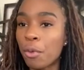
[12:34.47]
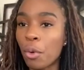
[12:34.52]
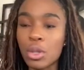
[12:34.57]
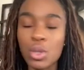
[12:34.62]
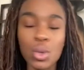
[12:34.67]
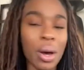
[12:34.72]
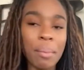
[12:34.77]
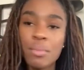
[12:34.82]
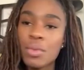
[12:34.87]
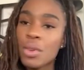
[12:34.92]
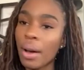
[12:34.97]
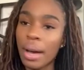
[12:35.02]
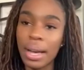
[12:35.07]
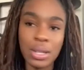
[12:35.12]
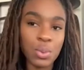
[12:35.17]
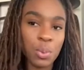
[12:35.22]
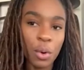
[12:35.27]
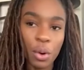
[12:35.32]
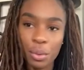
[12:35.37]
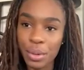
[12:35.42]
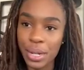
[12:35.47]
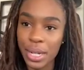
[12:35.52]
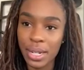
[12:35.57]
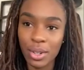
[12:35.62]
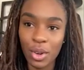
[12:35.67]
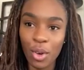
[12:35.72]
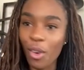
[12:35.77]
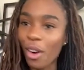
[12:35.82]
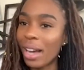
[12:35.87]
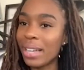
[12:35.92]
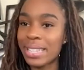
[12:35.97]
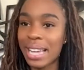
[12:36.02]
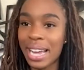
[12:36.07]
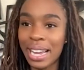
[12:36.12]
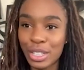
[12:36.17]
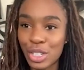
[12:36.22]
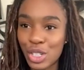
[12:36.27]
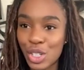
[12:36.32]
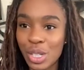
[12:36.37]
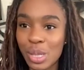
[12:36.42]
So I'm not as worried or as
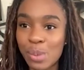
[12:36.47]
anxious,